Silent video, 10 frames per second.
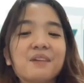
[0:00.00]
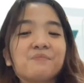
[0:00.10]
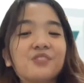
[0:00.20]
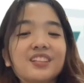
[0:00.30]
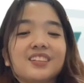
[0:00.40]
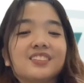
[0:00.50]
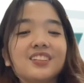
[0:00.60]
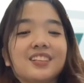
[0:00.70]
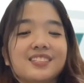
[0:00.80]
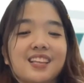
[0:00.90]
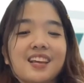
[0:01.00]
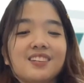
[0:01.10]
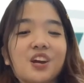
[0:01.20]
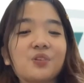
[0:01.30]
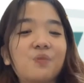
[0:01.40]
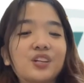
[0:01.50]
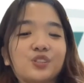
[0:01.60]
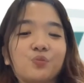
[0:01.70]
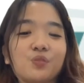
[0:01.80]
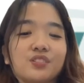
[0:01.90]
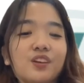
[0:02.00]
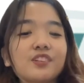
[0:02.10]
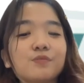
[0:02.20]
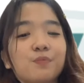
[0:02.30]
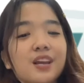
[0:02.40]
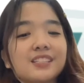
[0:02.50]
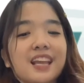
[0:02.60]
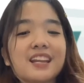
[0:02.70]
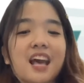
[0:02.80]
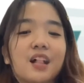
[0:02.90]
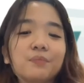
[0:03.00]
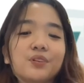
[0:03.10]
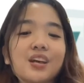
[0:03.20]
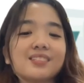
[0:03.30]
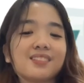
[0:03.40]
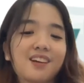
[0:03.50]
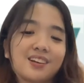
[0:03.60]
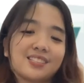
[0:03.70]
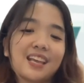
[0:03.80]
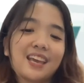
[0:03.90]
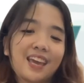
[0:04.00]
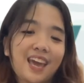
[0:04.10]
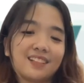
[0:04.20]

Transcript: I am willing to listen on what you want to express and help you as long as I